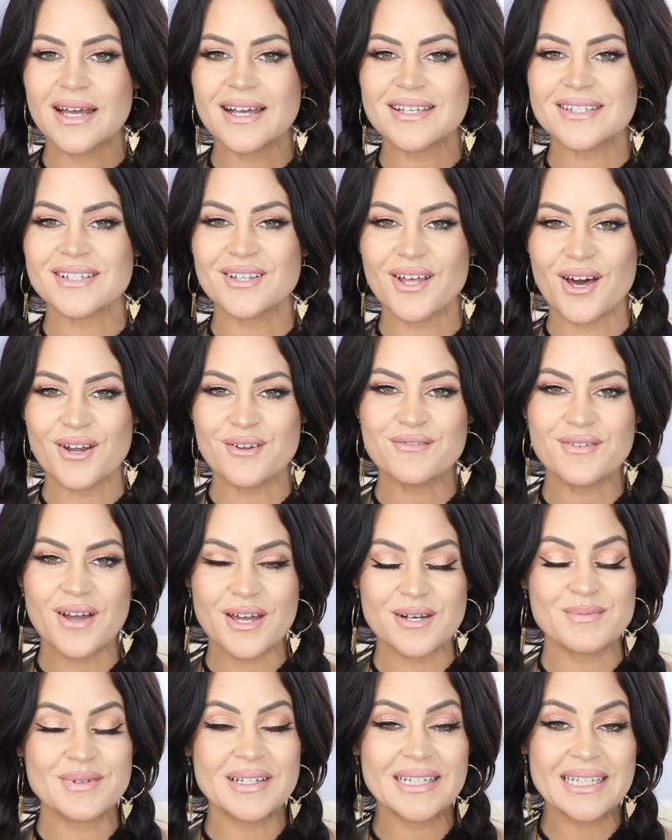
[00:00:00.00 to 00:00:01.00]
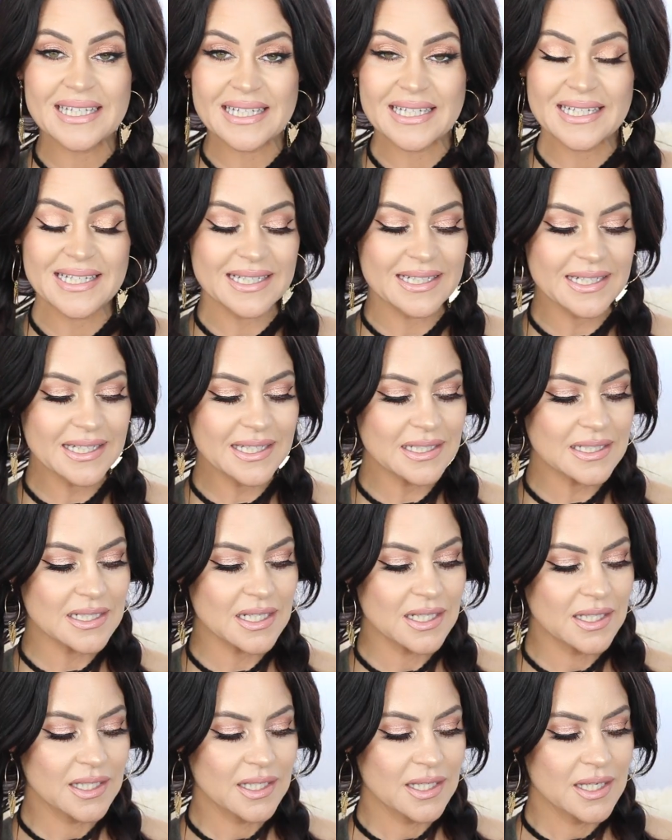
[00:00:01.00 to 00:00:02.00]
It has a lot of vitamin E in it,
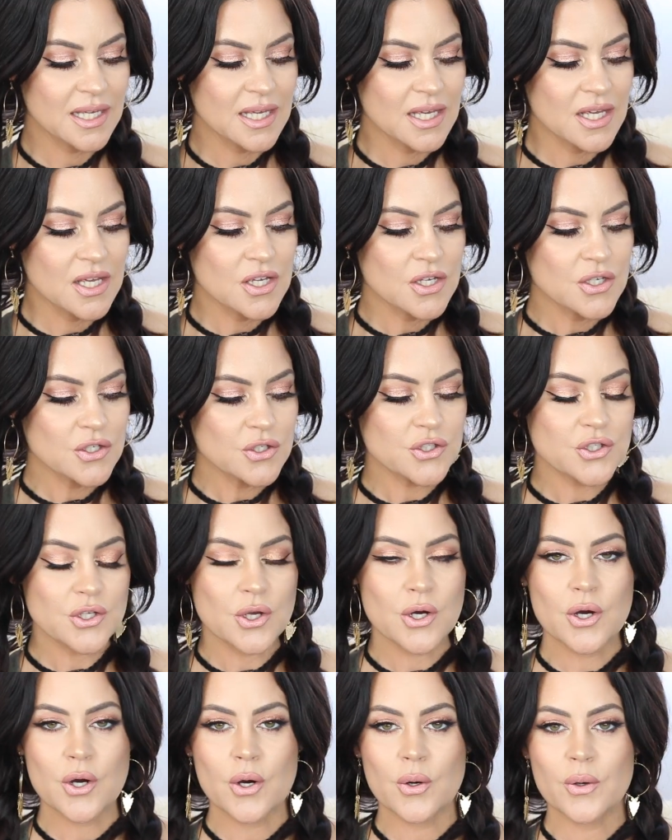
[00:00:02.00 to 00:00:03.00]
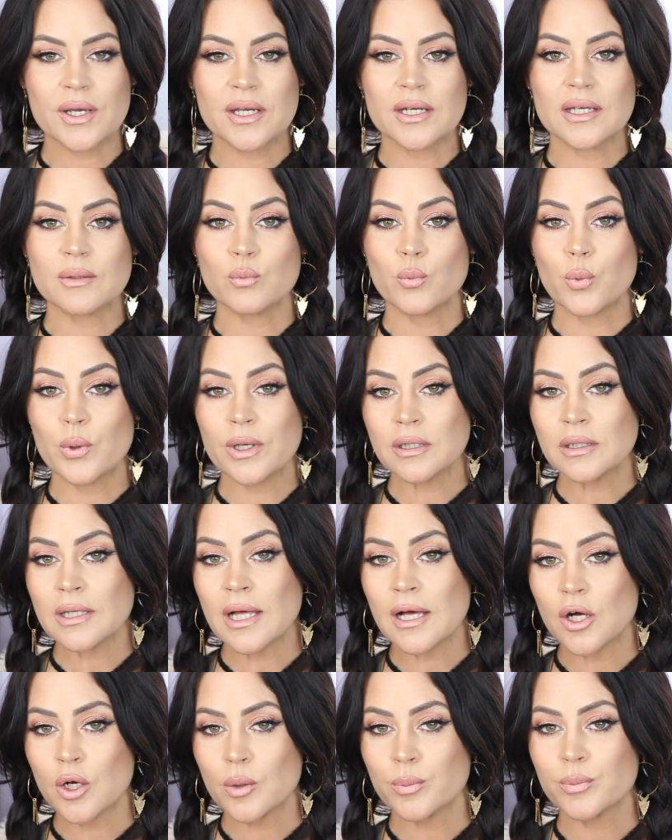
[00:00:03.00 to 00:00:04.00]
so it will
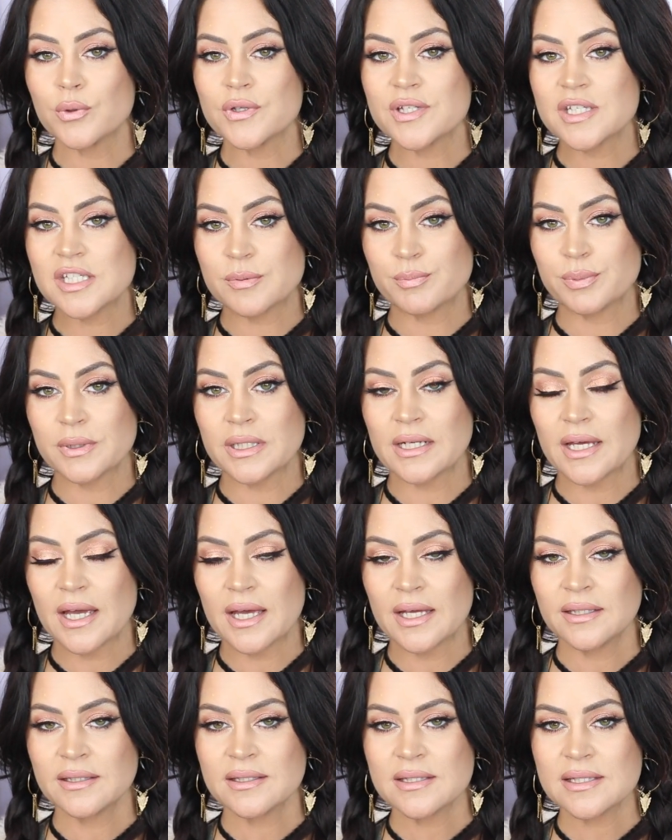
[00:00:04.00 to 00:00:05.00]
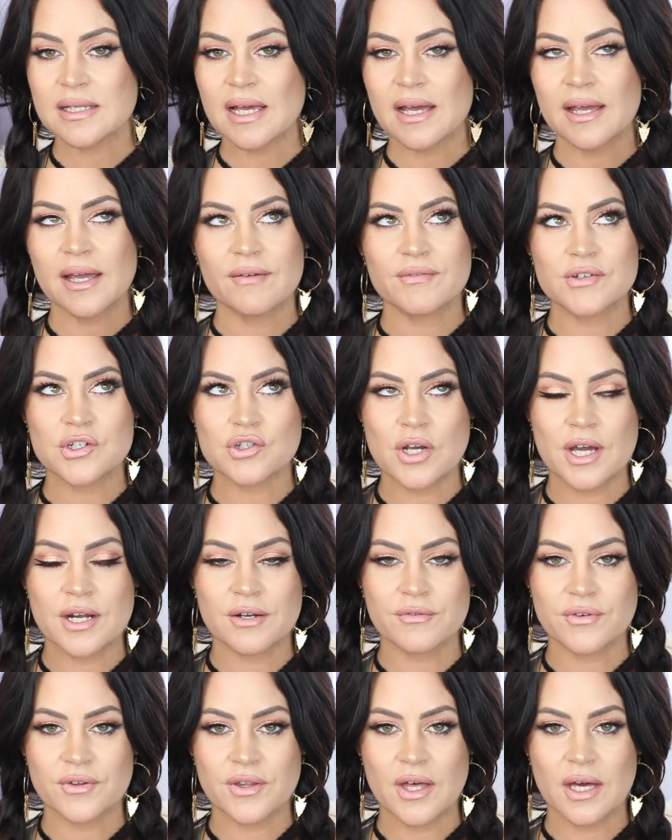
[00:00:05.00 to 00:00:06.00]
help with split ends. I haven't
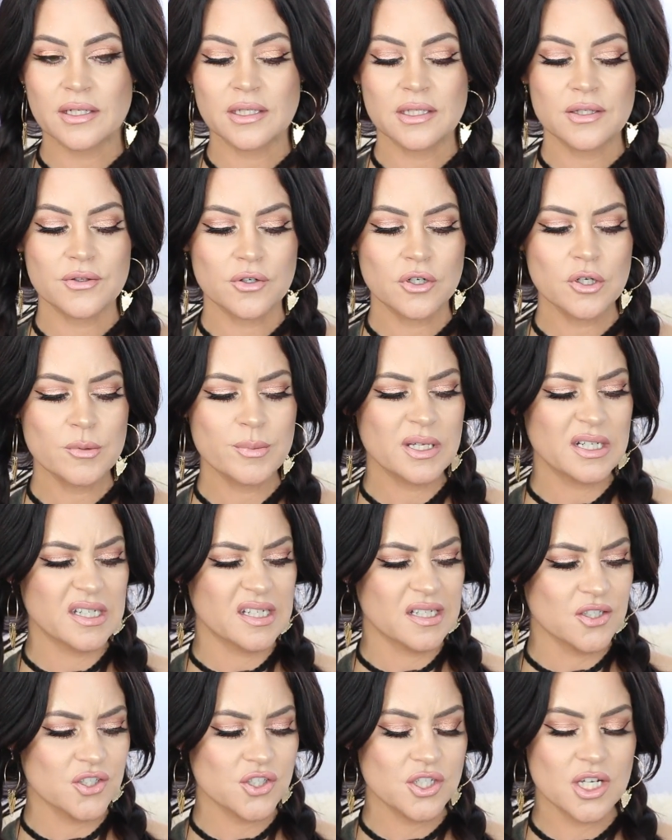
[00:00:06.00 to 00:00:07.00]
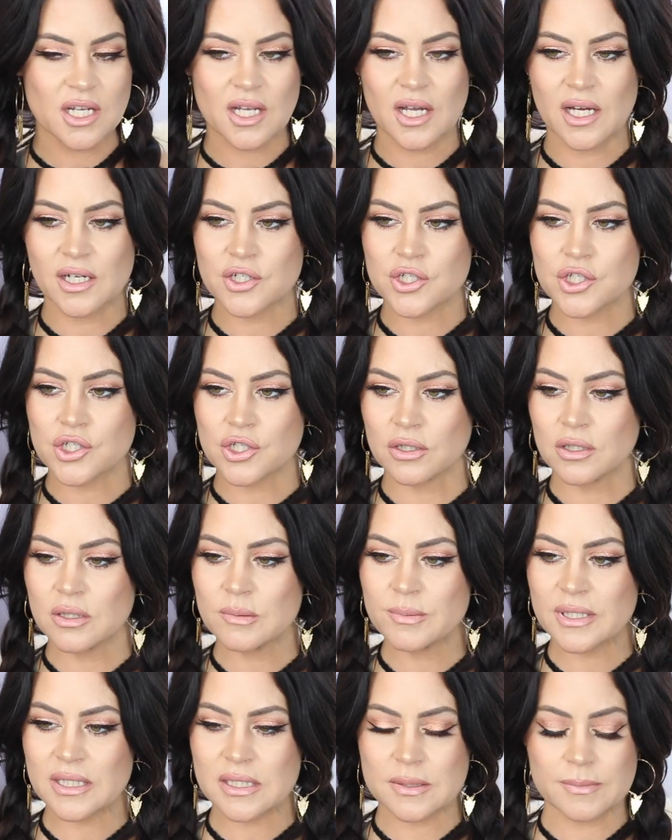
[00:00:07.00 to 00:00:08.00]
tried it for that either, but actually I kind of
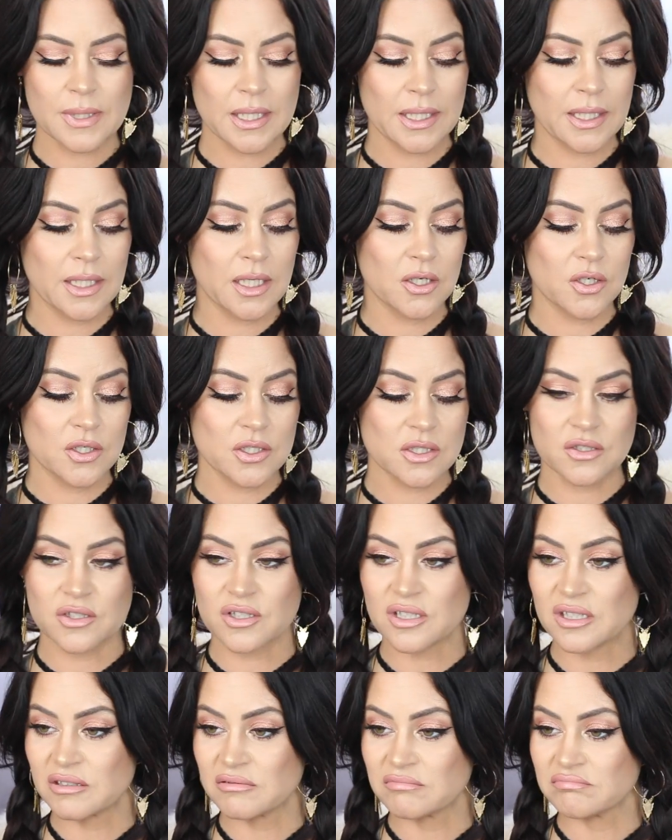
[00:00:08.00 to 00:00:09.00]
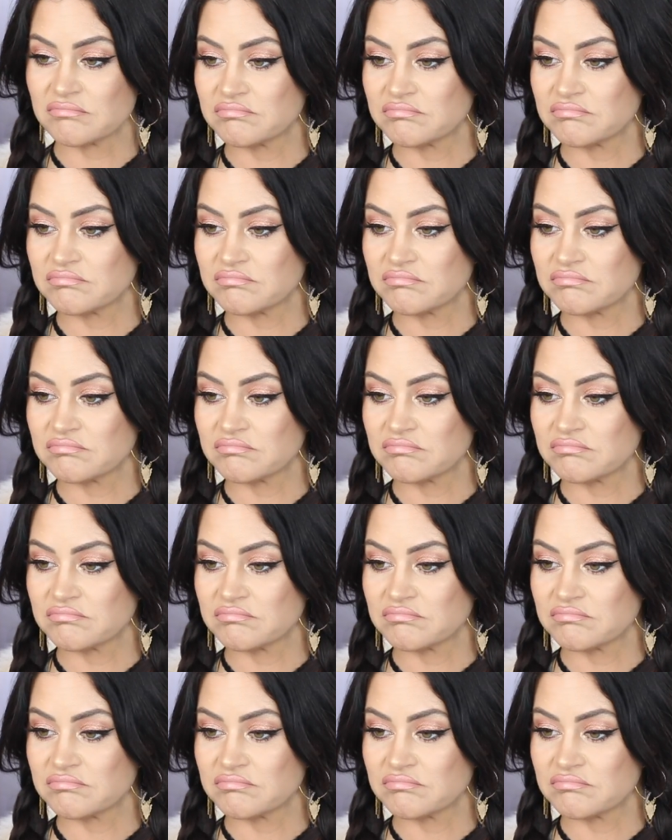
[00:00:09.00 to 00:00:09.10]
should because my hair is looking